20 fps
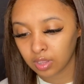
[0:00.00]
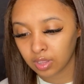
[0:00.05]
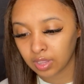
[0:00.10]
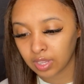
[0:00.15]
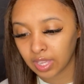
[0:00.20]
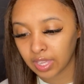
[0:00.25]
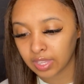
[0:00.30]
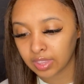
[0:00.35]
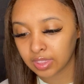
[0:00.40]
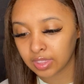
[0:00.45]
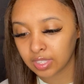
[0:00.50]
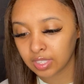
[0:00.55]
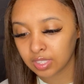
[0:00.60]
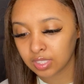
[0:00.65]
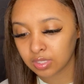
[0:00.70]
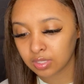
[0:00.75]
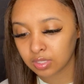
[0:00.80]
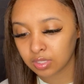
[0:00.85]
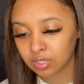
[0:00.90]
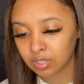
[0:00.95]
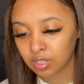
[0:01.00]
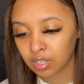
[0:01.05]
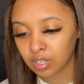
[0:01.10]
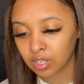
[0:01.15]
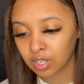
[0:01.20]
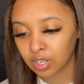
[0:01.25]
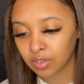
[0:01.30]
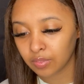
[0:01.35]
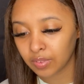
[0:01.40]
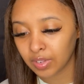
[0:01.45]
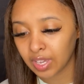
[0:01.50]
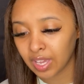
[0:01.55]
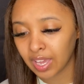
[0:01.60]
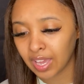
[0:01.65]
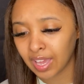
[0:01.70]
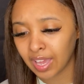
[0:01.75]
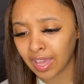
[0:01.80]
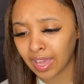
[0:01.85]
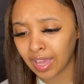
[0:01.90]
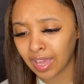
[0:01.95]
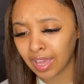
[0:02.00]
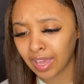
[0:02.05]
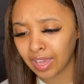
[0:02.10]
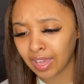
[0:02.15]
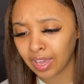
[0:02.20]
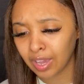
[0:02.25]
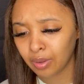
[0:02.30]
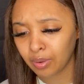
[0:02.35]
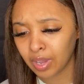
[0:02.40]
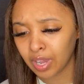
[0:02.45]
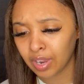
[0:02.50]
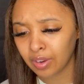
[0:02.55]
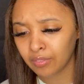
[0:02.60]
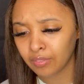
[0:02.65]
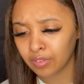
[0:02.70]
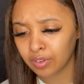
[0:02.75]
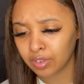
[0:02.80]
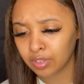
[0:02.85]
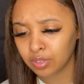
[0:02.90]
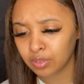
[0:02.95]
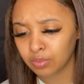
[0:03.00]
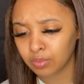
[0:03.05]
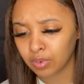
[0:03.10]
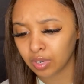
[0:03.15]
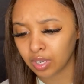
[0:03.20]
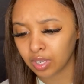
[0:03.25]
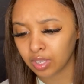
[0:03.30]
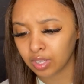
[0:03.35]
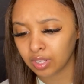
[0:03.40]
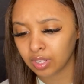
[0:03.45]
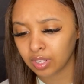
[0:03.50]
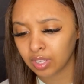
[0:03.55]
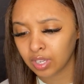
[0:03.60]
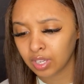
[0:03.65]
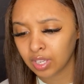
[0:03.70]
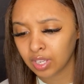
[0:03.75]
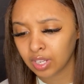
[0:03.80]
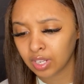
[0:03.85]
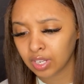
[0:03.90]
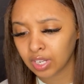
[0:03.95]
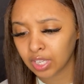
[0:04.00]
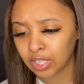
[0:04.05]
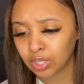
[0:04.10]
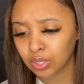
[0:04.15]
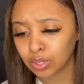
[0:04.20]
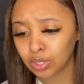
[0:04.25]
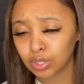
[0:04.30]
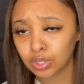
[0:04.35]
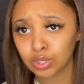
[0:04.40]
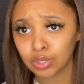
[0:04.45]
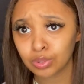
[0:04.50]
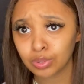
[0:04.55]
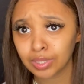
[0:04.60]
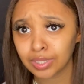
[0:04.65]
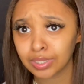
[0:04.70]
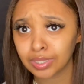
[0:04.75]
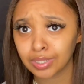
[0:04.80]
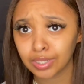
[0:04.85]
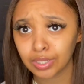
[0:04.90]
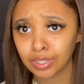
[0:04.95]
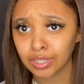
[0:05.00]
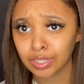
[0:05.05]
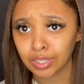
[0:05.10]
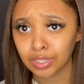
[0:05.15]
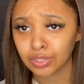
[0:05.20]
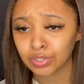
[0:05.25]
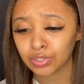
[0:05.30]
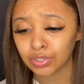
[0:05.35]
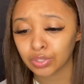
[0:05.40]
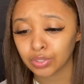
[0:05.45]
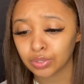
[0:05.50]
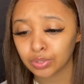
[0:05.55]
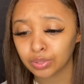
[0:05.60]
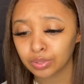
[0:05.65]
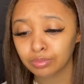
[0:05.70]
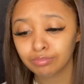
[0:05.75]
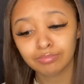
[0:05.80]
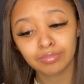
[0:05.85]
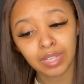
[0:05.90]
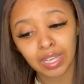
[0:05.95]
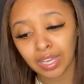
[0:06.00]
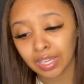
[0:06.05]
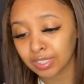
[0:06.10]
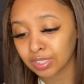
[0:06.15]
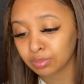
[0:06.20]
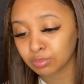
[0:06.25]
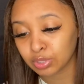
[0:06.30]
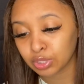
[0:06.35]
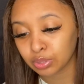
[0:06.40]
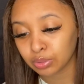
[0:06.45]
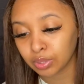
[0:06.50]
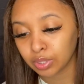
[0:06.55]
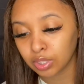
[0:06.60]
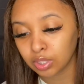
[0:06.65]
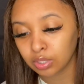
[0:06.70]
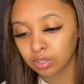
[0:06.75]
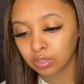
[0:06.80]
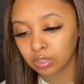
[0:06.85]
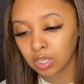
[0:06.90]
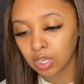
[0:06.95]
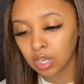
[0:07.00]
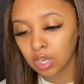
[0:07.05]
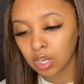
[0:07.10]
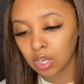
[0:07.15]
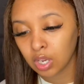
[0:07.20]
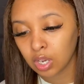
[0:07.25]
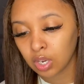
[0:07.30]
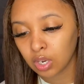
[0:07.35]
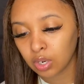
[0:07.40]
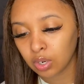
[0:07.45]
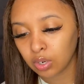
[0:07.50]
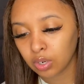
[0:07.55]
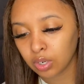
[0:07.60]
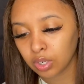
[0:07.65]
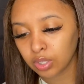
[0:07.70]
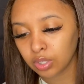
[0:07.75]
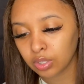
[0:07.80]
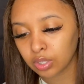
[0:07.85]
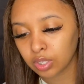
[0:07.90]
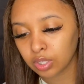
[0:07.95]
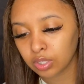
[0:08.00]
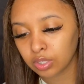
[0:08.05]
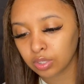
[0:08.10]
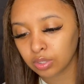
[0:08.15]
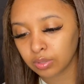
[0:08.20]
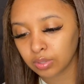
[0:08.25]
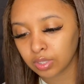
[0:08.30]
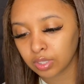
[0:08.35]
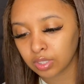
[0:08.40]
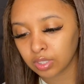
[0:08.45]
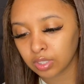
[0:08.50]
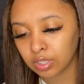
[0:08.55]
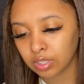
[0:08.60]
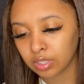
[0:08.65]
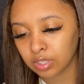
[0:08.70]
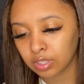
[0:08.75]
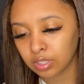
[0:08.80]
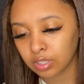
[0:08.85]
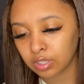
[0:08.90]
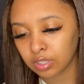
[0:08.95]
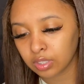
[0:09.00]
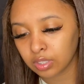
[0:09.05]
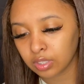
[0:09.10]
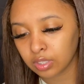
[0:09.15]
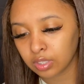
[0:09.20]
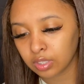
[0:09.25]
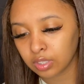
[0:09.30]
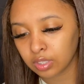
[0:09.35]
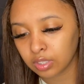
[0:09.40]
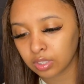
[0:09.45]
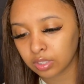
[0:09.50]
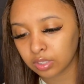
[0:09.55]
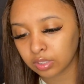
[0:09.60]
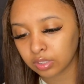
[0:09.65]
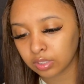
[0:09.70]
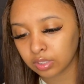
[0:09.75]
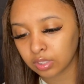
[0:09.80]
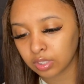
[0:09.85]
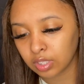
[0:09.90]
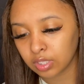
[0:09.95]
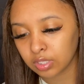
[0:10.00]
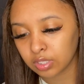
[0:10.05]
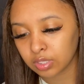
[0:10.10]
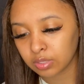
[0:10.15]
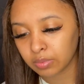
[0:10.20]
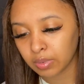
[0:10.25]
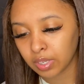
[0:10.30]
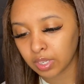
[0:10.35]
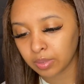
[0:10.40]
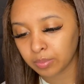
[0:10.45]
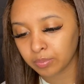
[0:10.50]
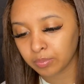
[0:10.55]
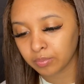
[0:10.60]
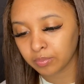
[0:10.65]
Like this, you can curve it however you want. Like you can do it literally in a circle, as I'm showing you, or you can do it this way.